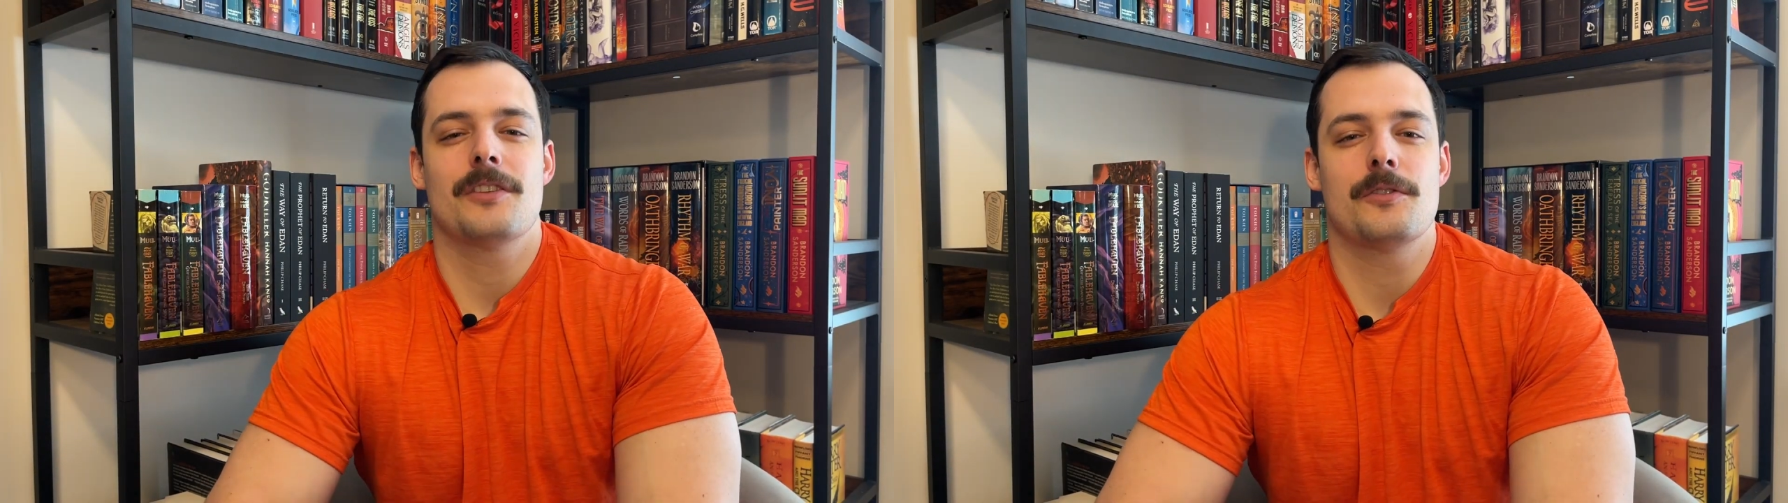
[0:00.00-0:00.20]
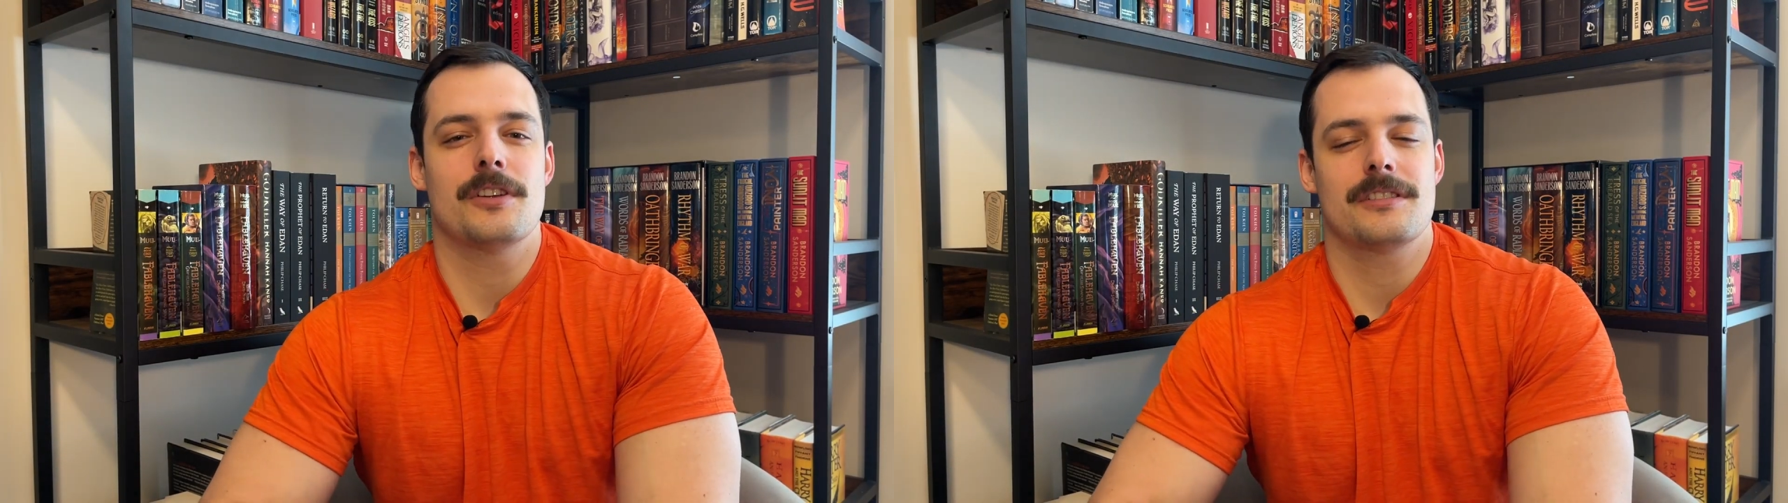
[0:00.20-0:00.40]

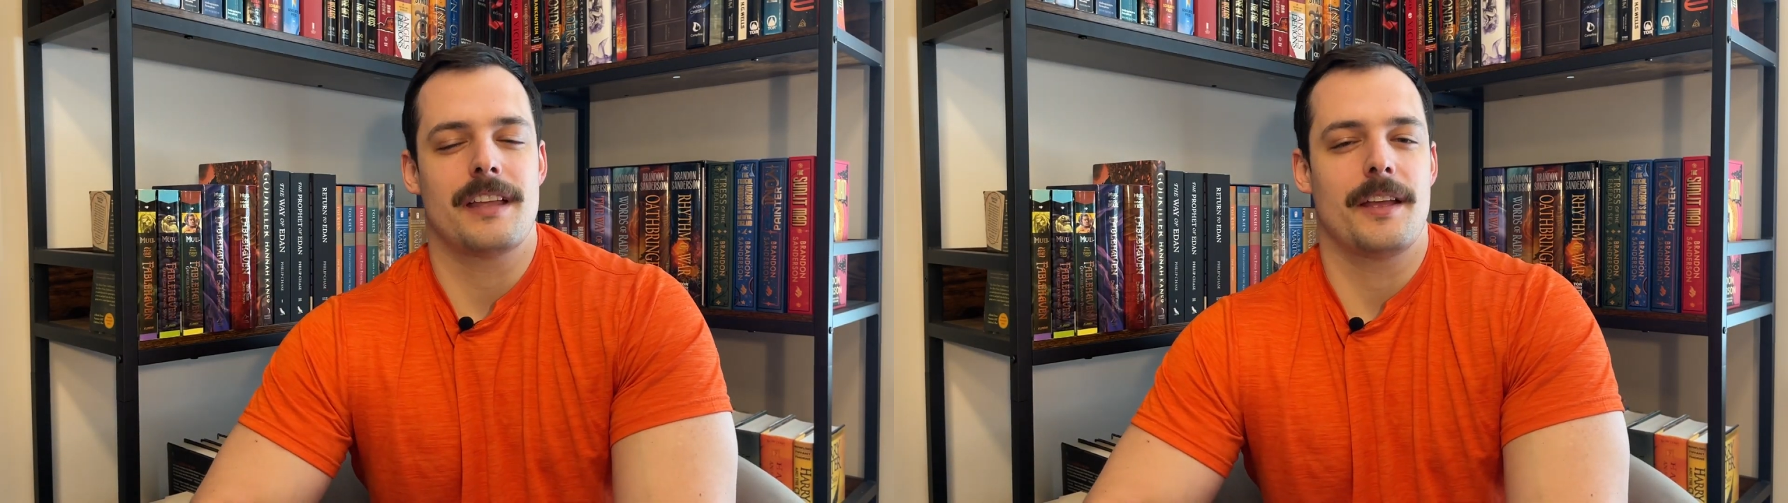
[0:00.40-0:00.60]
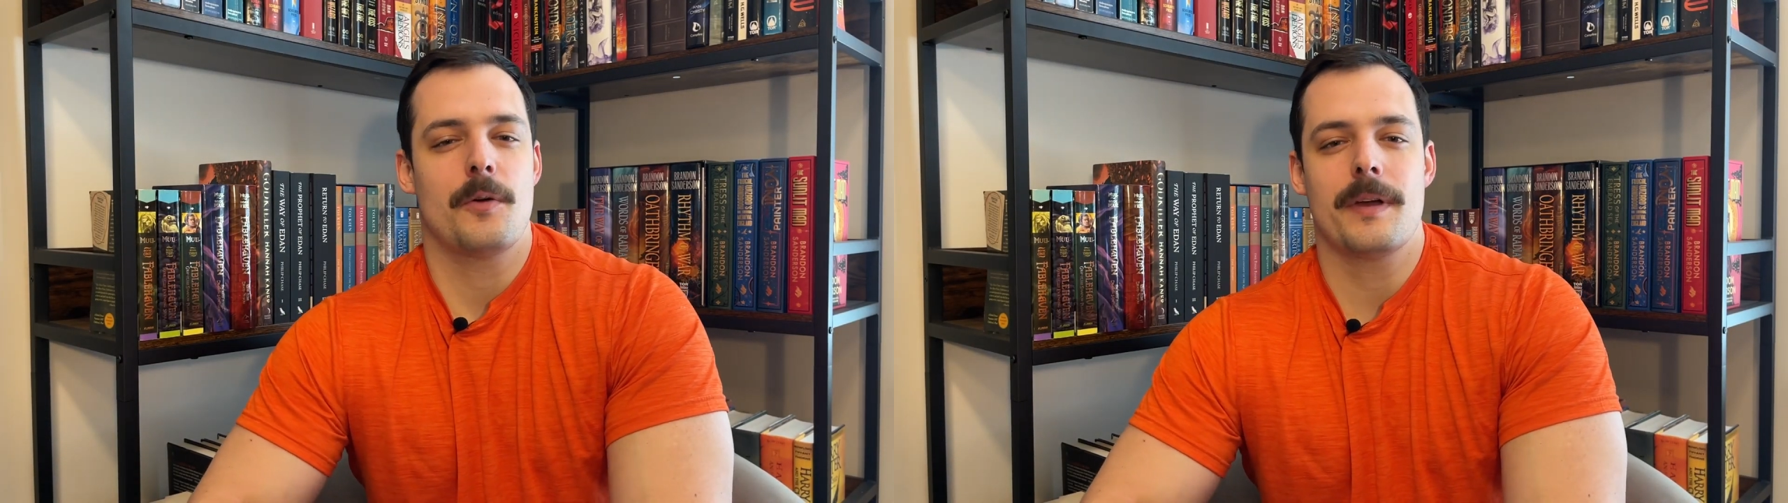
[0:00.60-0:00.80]
So just
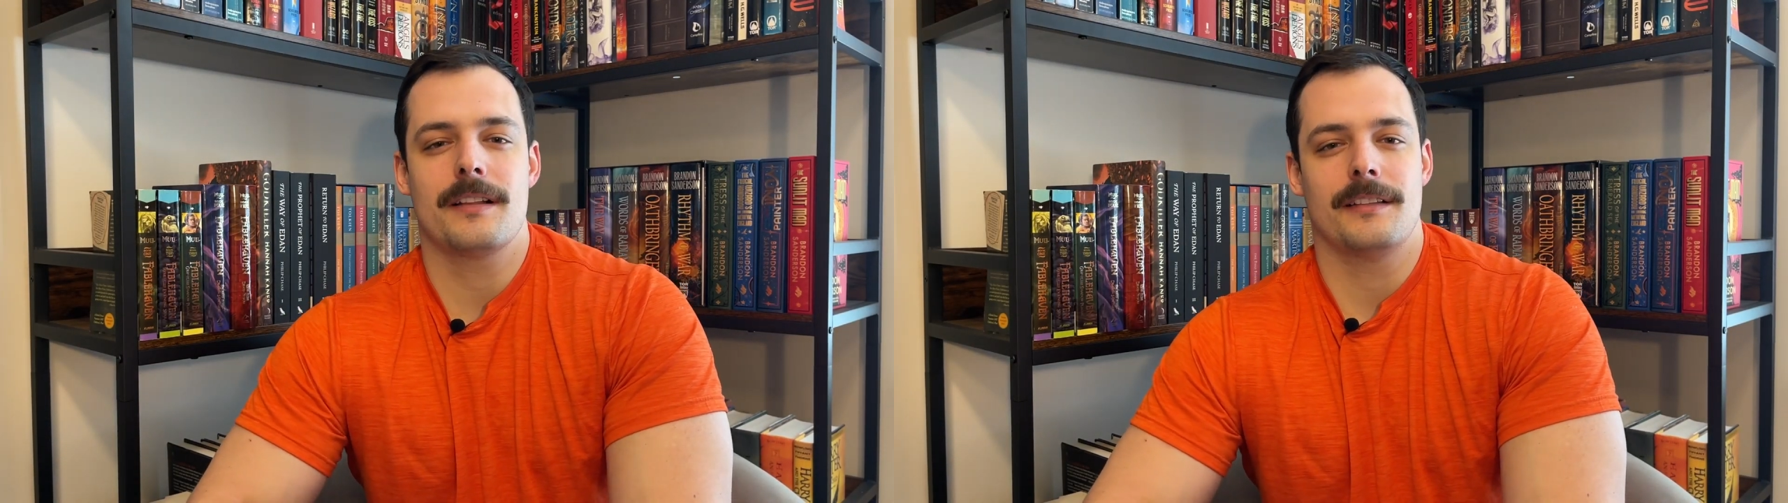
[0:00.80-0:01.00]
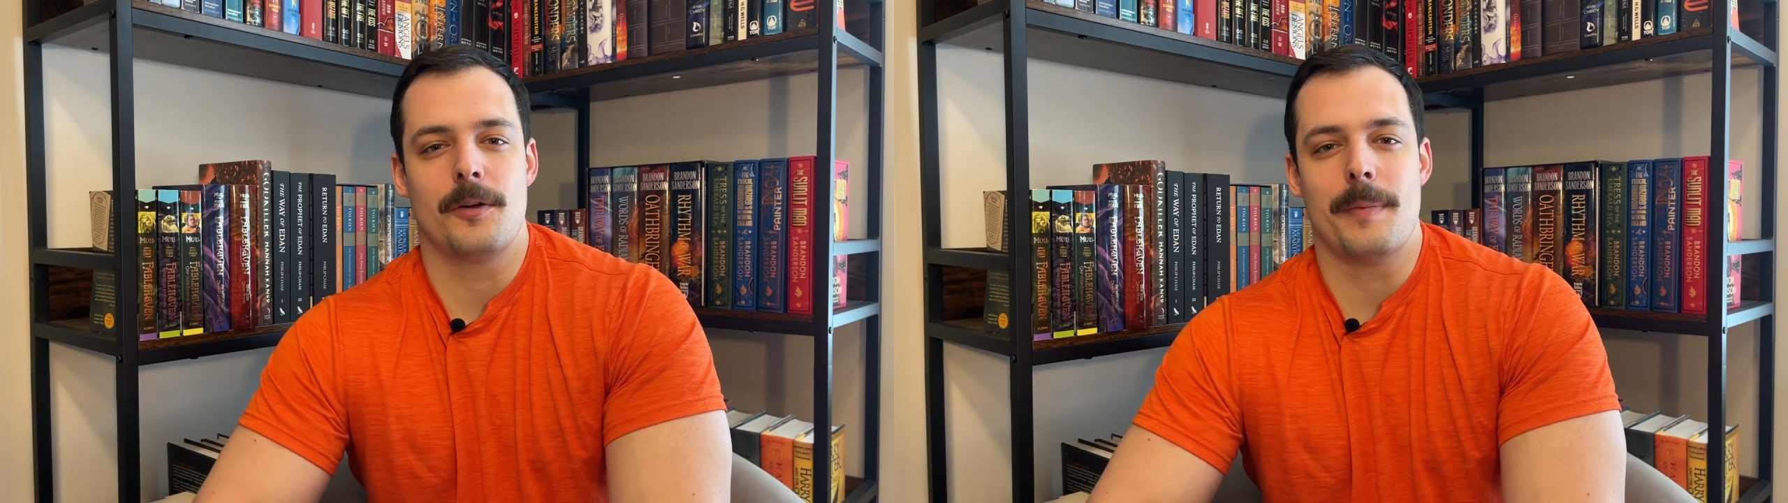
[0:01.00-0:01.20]
a
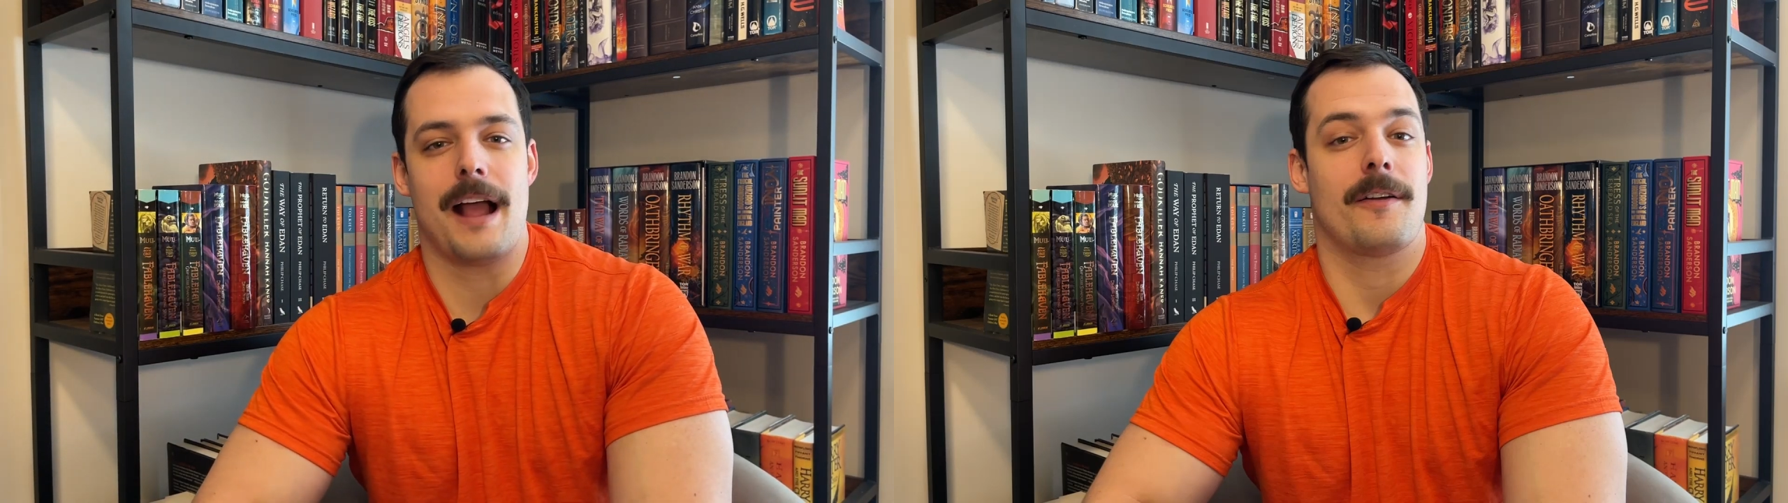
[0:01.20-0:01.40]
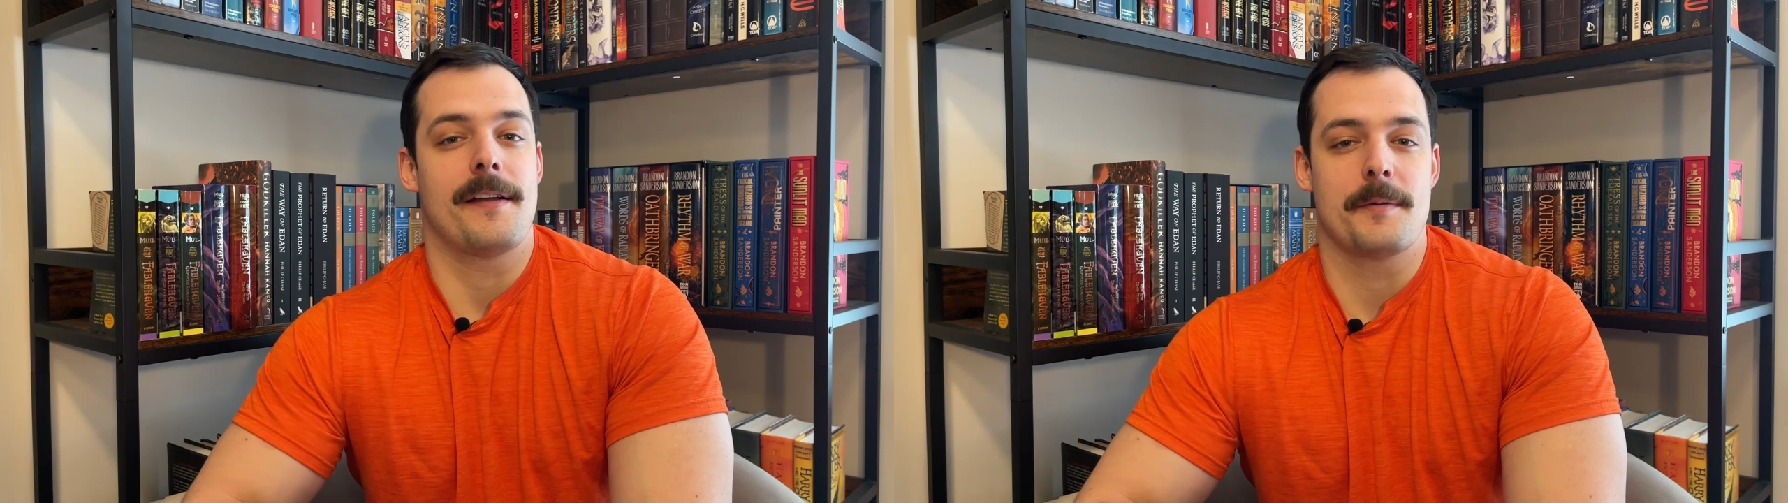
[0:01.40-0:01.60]
quick little
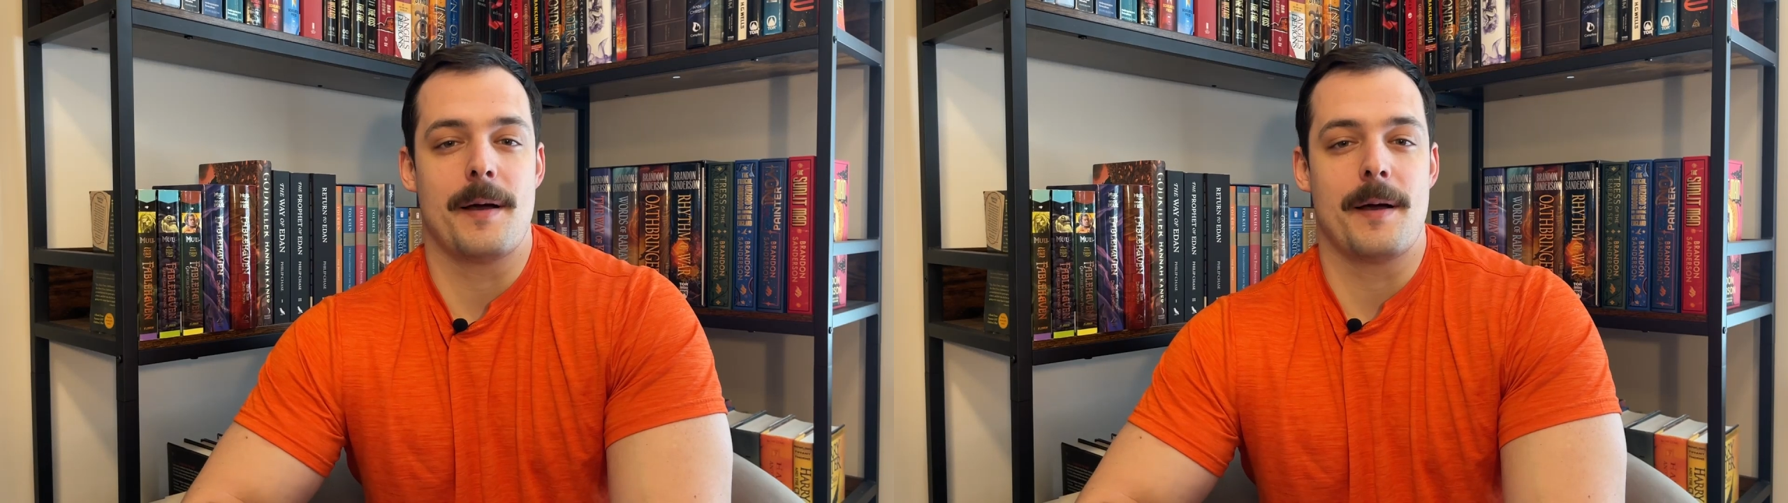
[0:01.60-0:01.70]
background